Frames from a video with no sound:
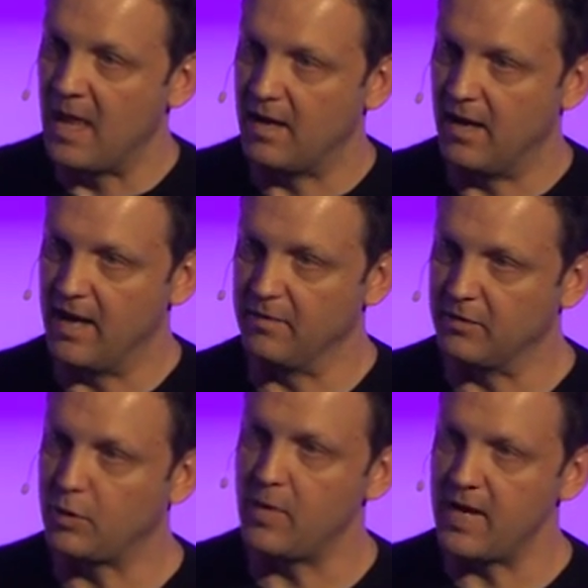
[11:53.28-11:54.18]
uh, and
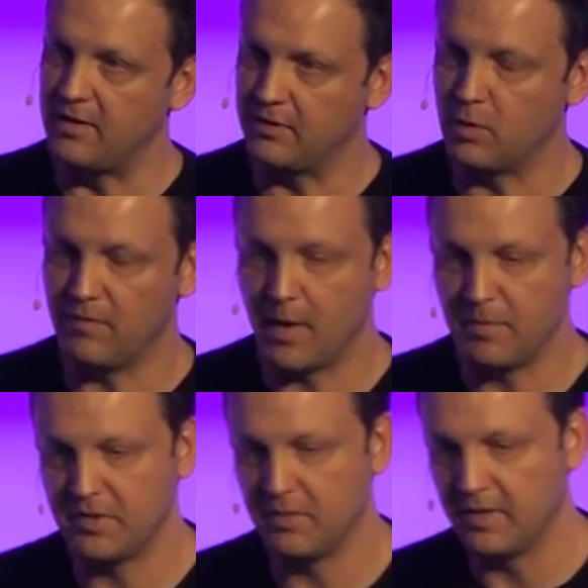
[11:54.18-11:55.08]
has created this sort of
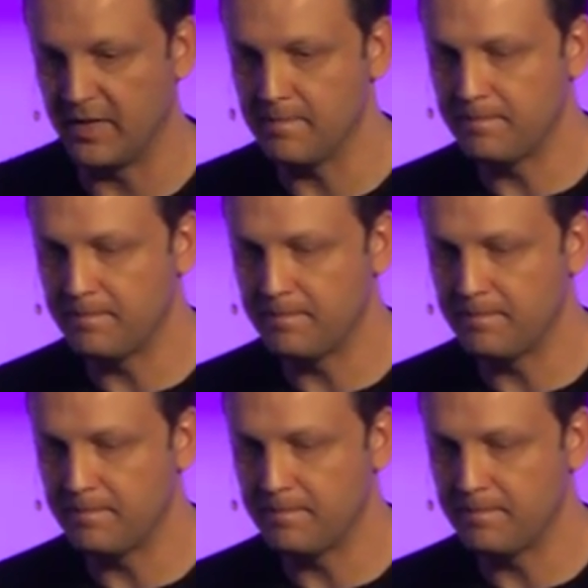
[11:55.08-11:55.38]
opportunity.